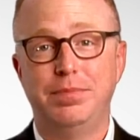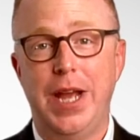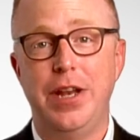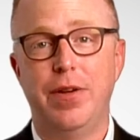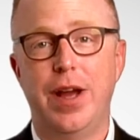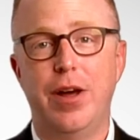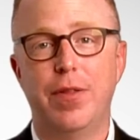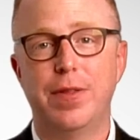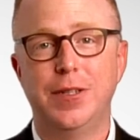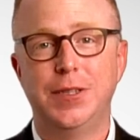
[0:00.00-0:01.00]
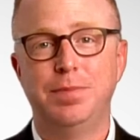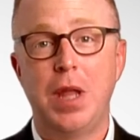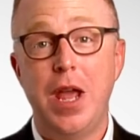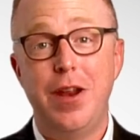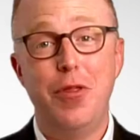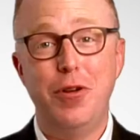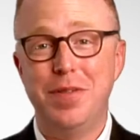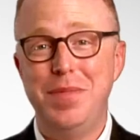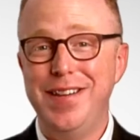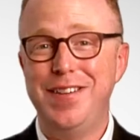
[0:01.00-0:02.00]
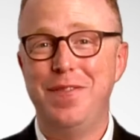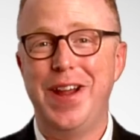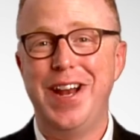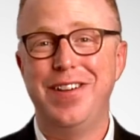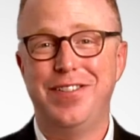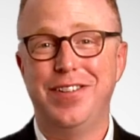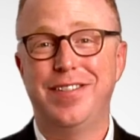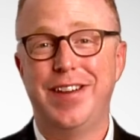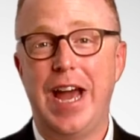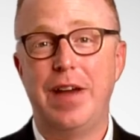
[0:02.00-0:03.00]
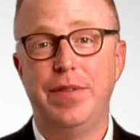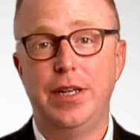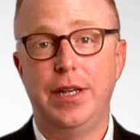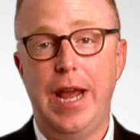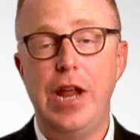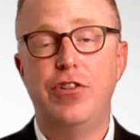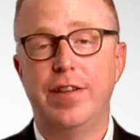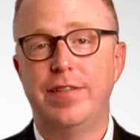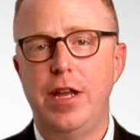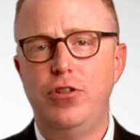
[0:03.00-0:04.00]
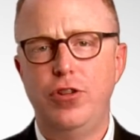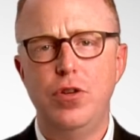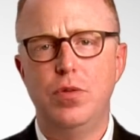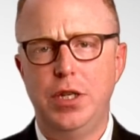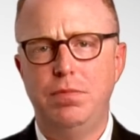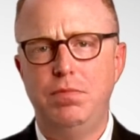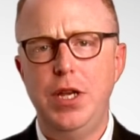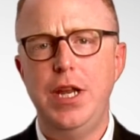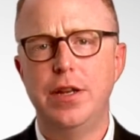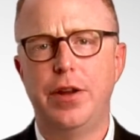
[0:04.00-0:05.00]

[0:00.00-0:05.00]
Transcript: and your health. Now, there's some disadvantages to having an HSA too, and you need to